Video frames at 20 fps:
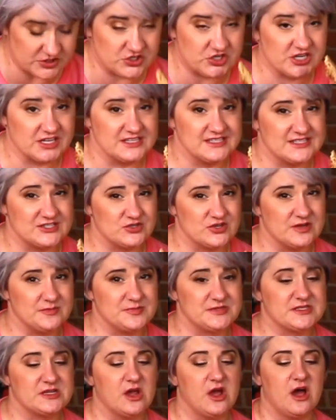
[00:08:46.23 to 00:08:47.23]
chicken
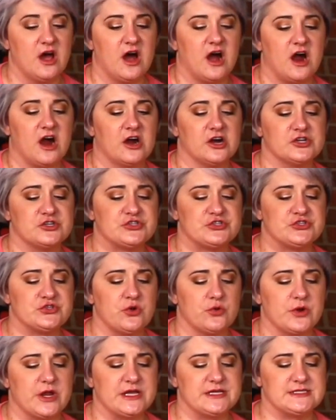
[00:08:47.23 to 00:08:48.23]
strips are
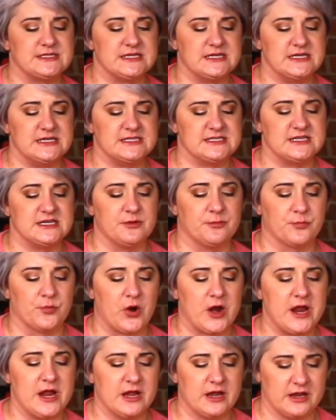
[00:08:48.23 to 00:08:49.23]
so nice and easy to
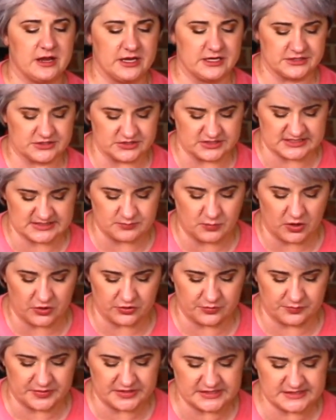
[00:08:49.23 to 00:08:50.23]
break into
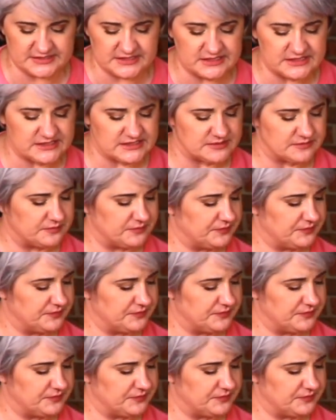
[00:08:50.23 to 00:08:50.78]
smaller pieces.